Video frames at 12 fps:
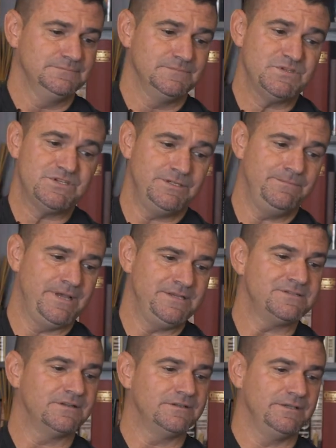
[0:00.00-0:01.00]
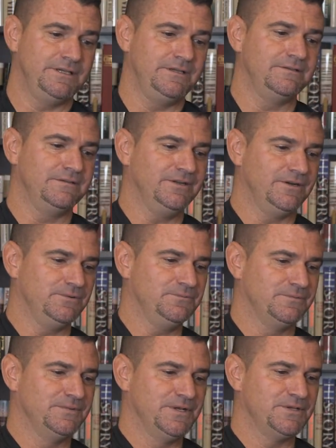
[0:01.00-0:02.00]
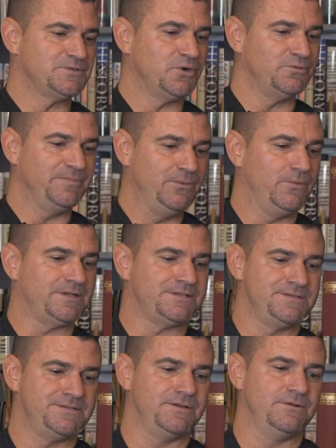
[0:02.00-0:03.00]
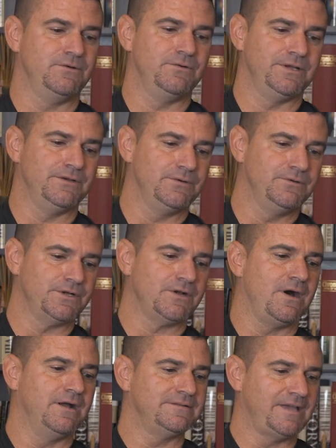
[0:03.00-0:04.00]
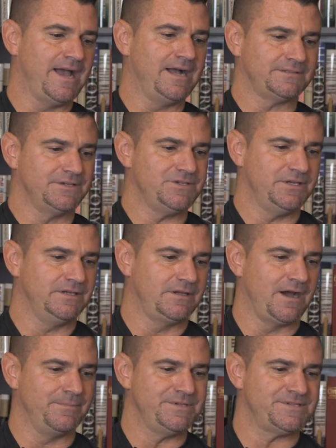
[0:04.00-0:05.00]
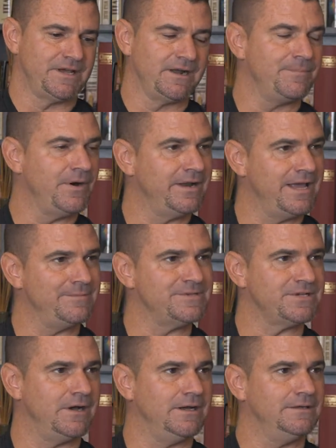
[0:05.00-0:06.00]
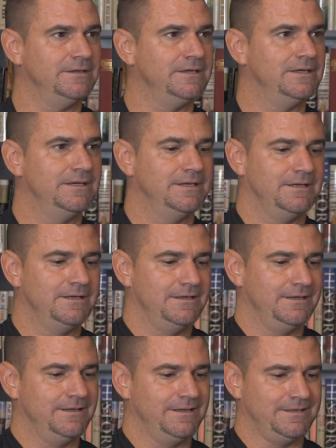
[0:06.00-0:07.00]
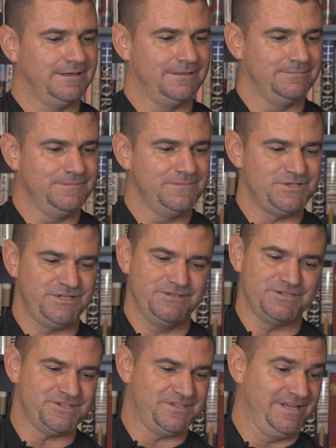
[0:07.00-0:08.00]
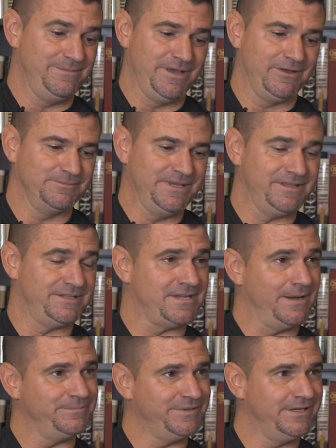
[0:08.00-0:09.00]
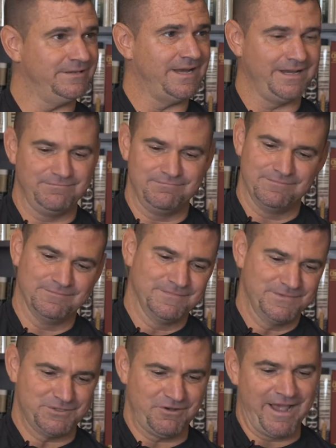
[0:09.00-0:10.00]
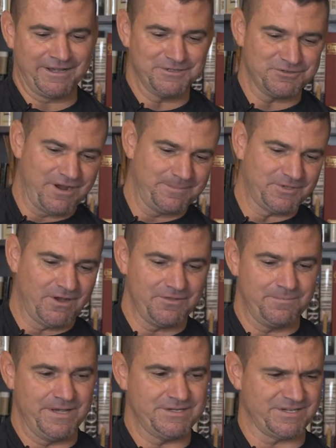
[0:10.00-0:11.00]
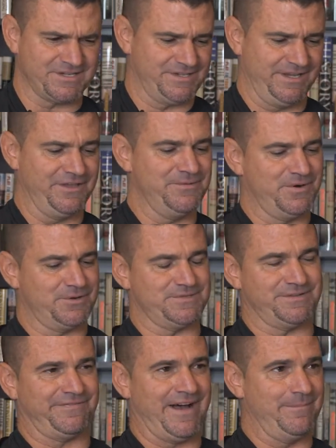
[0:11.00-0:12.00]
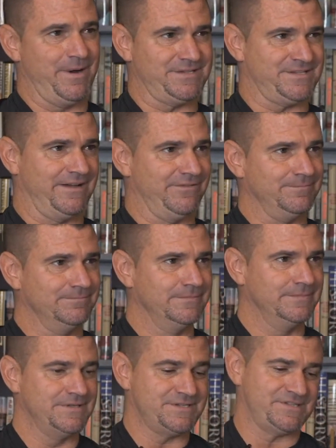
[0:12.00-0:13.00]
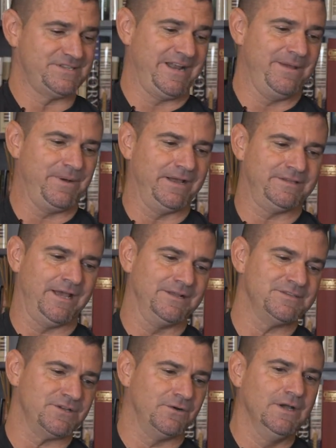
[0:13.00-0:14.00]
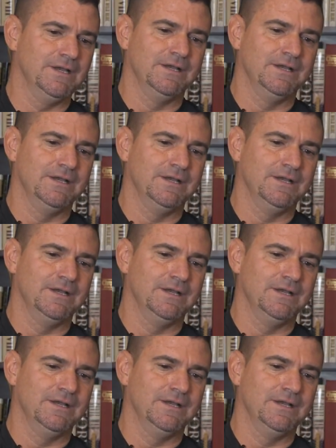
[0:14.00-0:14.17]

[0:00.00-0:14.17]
she basically, told me what to do and who to contact, and she got me set up on Amazon. And she just emailed me the template, and I drag and dropped all the pictures, because the other book was a 5x7. This is an 8x10. So